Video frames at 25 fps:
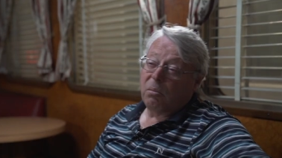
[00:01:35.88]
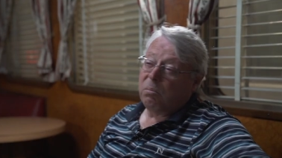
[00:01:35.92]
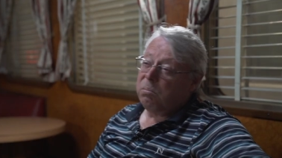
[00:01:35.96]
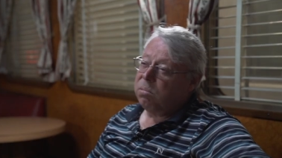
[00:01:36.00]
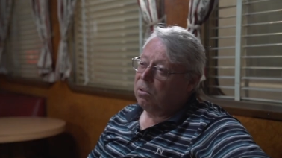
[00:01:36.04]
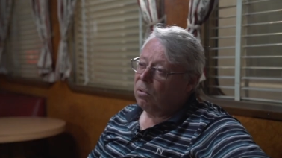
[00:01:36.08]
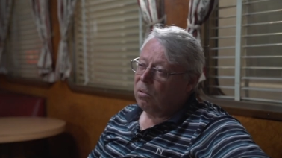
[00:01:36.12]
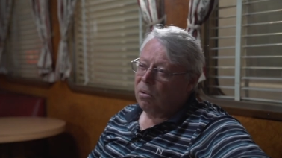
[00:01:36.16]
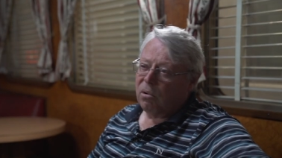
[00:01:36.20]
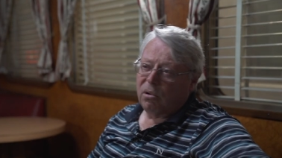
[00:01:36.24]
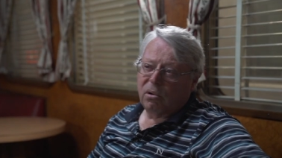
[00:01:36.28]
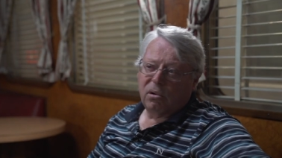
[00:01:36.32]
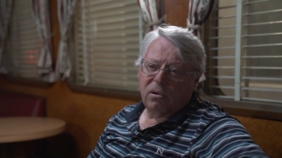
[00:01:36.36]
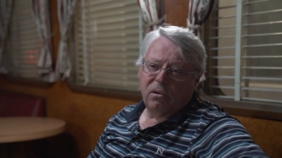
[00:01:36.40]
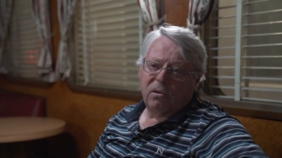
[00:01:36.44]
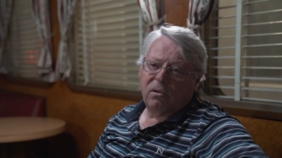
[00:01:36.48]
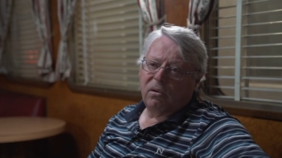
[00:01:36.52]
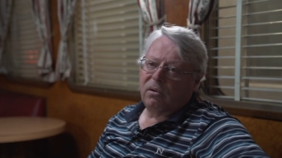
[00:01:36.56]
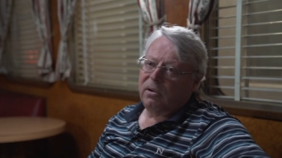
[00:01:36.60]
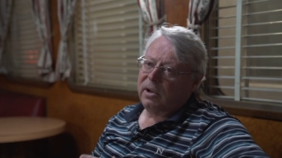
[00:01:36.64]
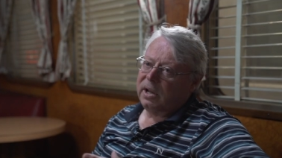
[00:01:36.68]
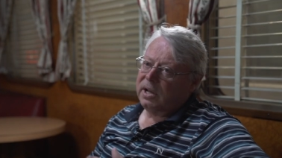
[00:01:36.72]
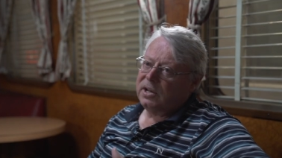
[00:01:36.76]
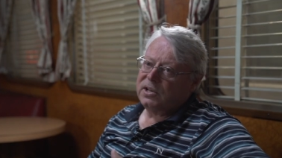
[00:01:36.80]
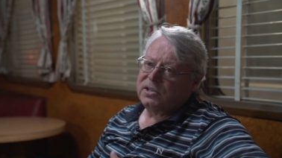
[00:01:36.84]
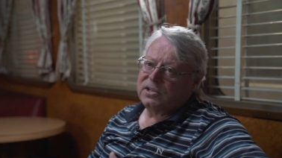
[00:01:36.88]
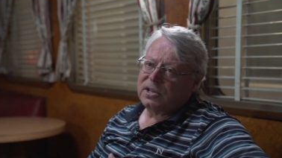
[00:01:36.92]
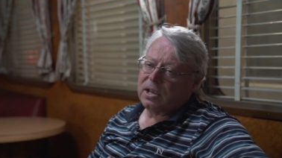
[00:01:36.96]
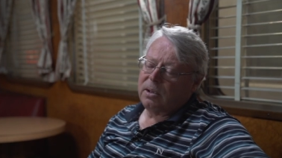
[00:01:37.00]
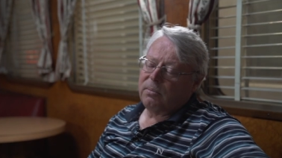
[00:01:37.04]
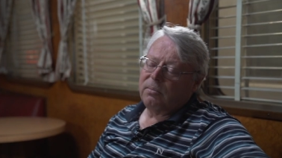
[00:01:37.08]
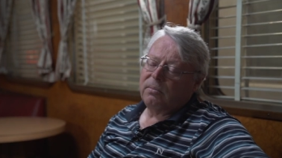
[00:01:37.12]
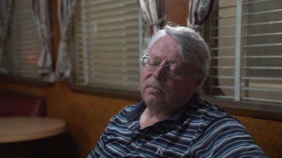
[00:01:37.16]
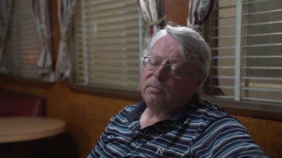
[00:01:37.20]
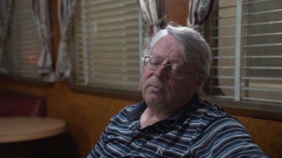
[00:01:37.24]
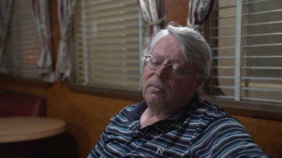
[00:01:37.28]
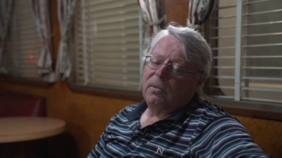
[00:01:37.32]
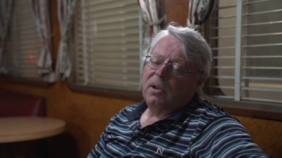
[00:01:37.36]
board or in
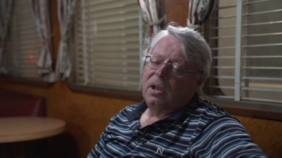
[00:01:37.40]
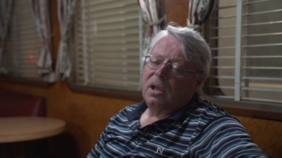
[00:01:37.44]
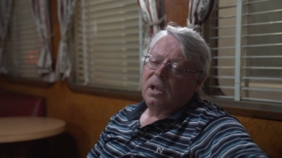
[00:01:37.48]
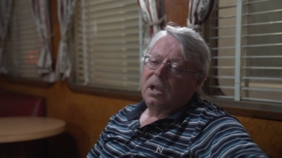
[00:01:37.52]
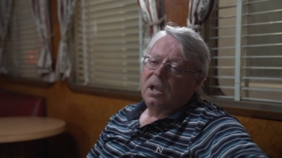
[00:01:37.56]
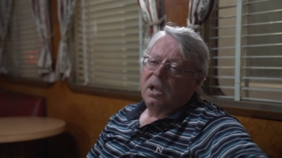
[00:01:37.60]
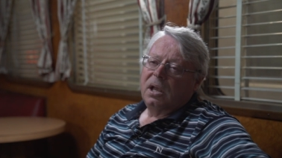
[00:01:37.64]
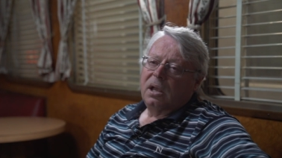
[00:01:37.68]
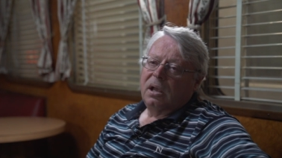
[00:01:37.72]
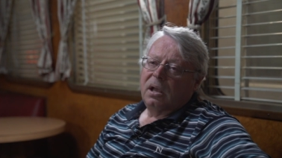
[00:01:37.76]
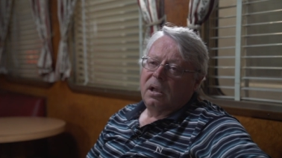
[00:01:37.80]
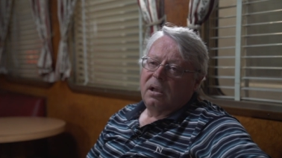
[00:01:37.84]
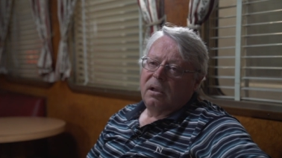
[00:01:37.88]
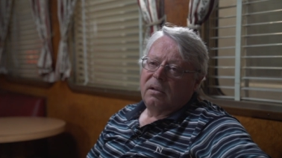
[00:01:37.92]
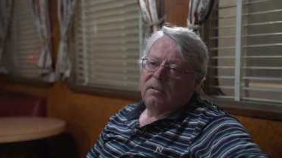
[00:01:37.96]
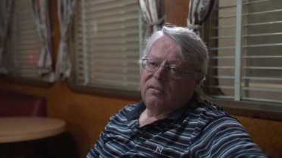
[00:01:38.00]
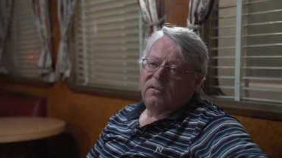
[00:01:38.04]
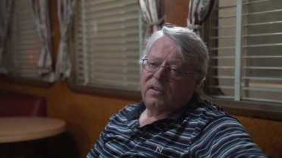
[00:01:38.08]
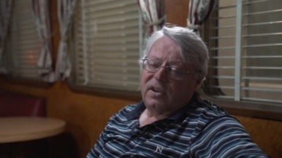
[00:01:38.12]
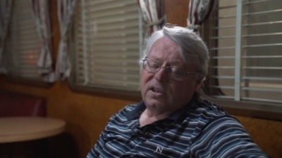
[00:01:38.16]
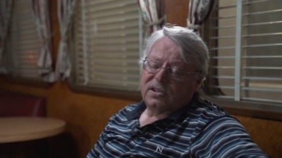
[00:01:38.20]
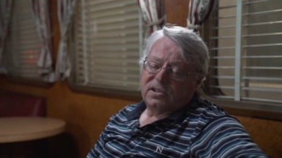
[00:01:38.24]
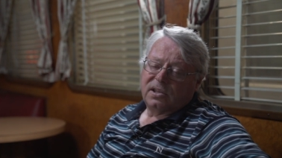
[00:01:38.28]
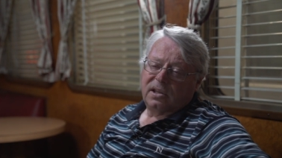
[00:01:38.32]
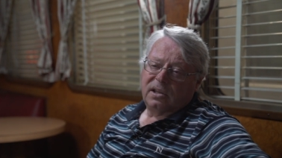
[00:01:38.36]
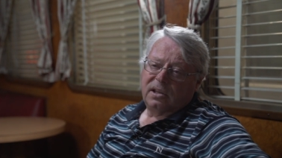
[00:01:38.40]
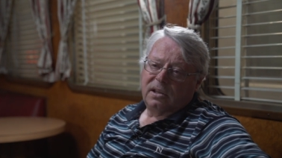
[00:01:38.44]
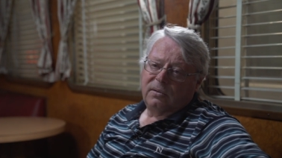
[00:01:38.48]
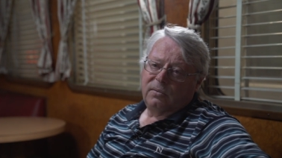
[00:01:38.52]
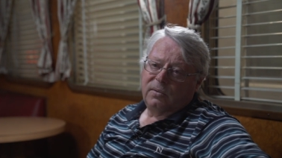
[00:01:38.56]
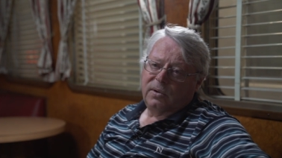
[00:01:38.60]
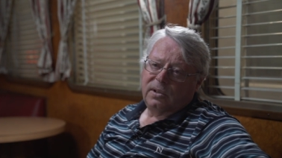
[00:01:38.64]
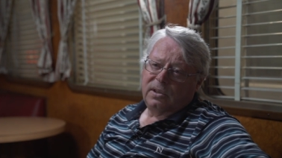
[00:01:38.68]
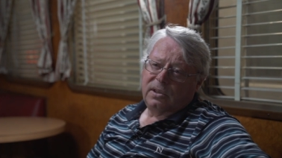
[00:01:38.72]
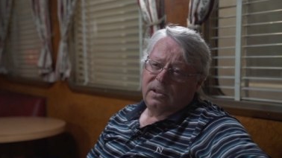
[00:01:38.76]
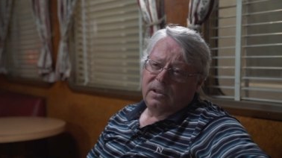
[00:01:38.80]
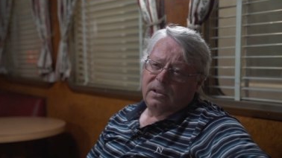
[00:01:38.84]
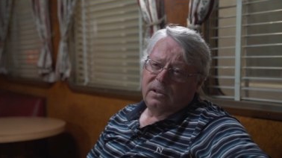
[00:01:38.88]
some uh, facet
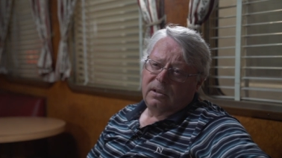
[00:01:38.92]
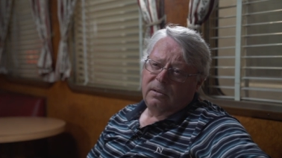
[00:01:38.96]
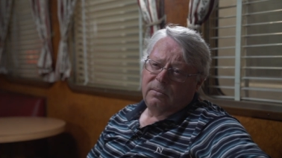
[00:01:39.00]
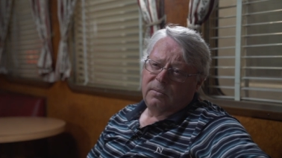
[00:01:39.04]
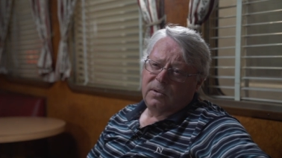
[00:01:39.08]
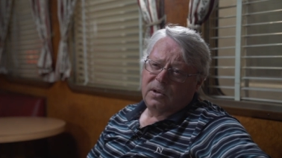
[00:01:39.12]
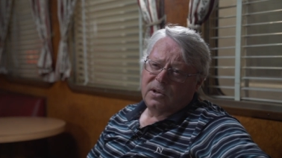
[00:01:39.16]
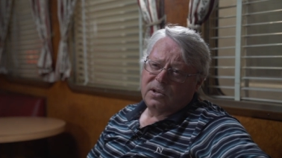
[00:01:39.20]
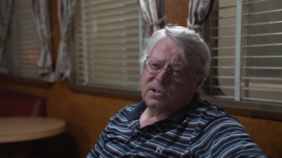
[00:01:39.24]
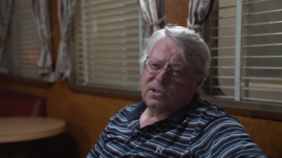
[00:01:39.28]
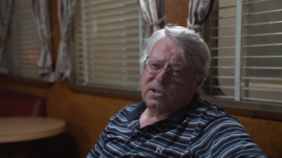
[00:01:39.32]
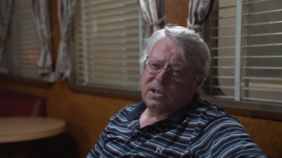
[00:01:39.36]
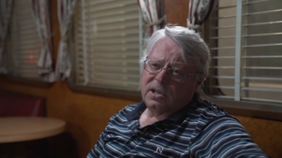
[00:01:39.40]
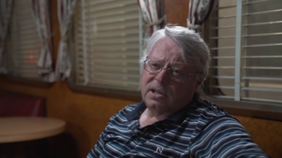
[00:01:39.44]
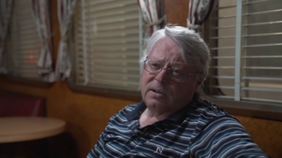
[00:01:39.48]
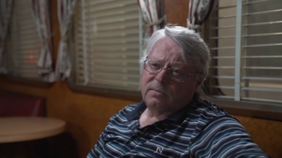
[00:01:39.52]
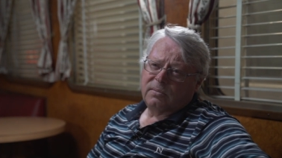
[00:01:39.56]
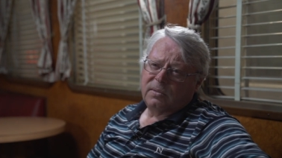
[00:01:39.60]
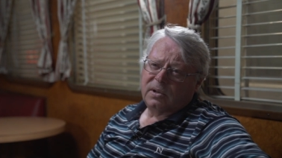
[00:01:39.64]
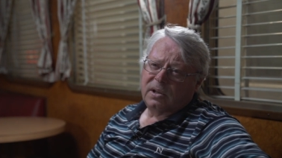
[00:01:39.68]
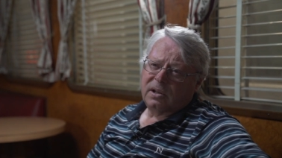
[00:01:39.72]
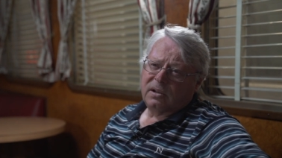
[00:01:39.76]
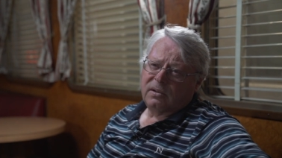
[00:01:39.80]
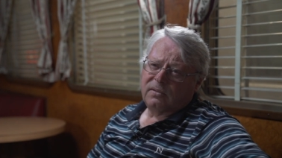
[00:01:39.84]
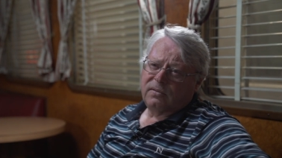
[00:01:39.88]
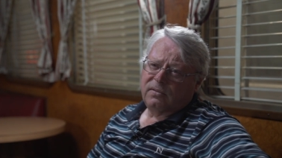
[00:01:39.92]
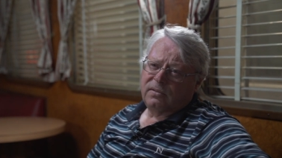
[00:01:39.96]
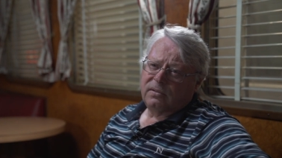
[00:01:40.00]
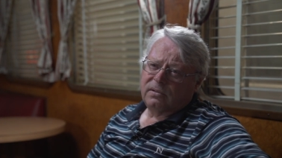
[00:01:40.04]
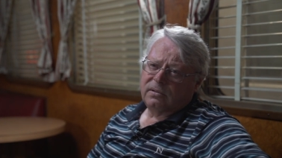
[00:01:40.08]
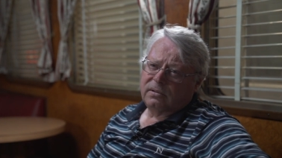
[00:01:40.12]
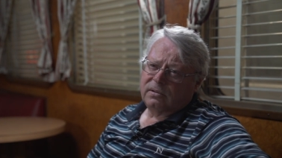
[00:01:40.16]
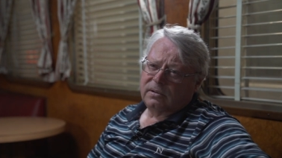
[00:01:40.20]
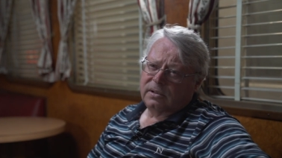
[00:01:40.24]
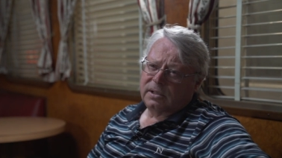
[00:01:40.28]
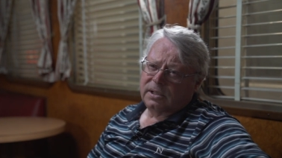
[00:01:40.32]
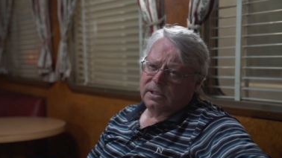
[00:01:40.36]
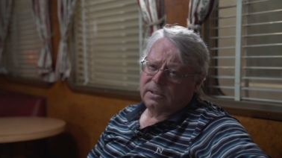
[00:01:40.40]
with the museum now
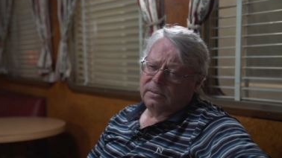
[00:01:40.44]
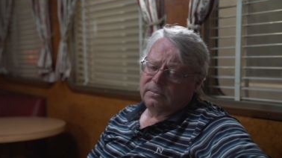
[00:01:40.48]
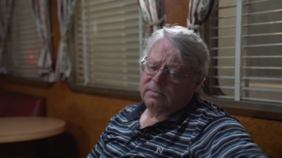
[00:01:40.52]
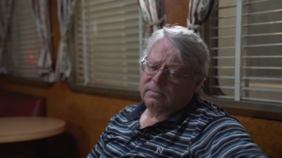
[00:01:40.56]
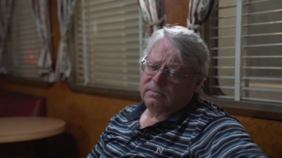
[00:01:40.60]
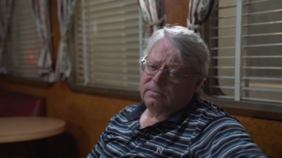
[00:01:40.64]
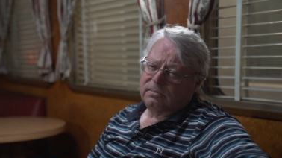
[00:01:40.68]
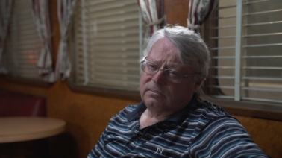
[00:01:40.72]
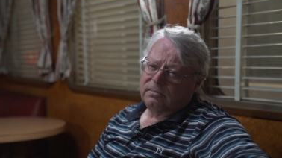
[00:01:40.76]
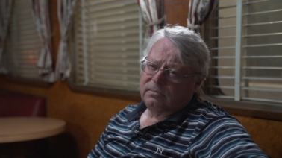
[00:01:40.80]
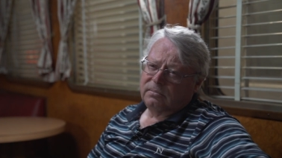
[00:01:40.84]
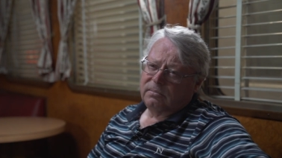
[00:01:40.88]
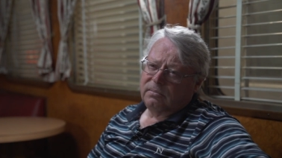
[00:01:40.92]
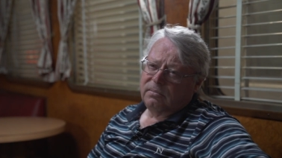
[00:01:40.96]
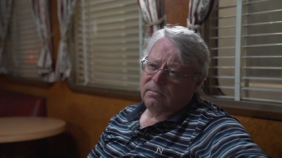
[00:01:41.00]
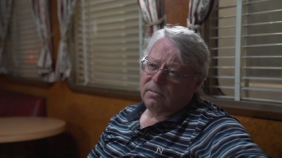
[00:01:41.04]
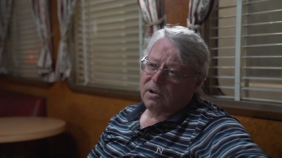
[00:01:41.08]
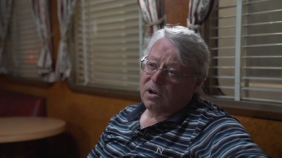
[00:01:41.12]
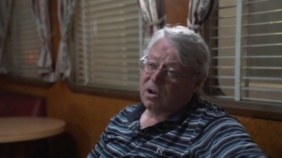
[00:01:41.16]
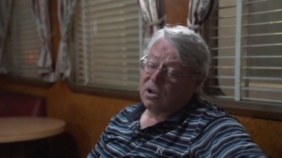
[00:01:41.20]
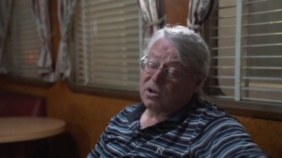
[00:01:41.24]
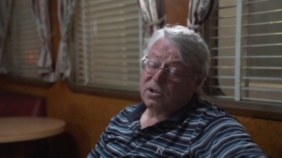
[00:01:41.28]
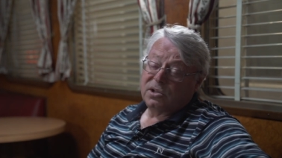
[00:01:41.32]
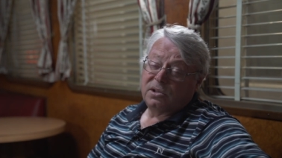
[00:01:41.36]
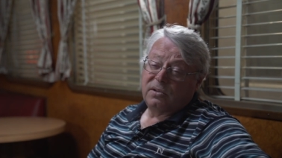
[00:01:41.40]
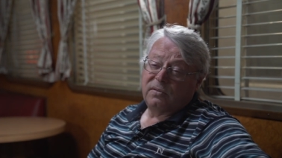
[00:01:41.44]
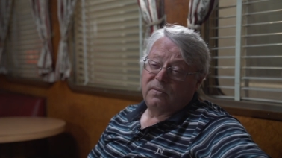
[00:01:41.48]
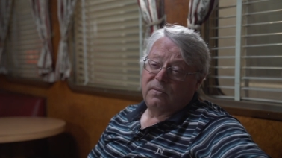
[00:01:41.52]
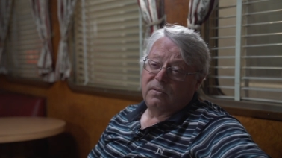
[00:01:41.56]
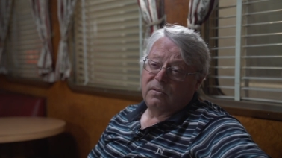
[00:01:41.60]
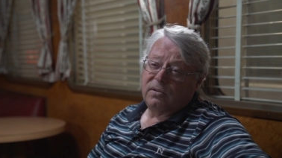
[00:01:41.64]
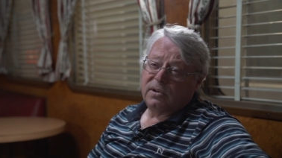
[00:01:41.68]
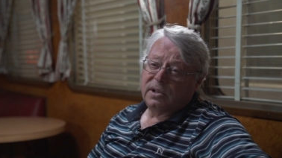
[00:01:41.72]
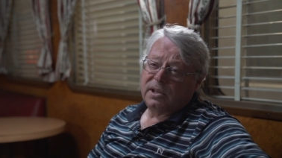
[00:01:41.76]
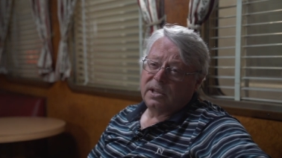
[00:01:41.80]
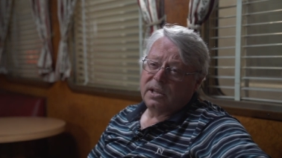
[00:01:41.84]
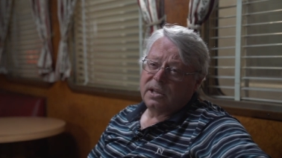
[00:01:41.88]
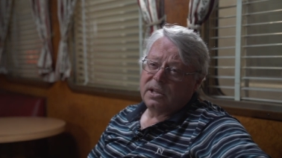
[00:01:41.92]
for um, close to
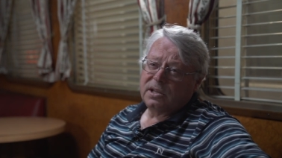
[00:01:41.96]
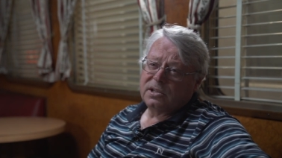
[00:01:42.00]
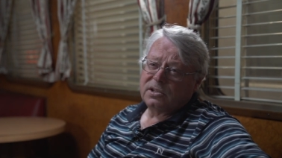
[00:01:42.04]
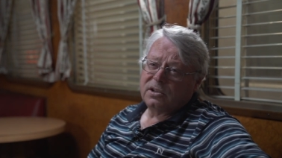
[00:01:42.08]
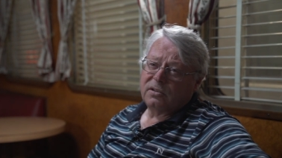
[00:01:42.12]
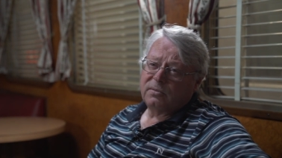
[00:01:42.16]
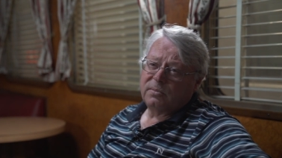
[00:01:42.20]
40 years.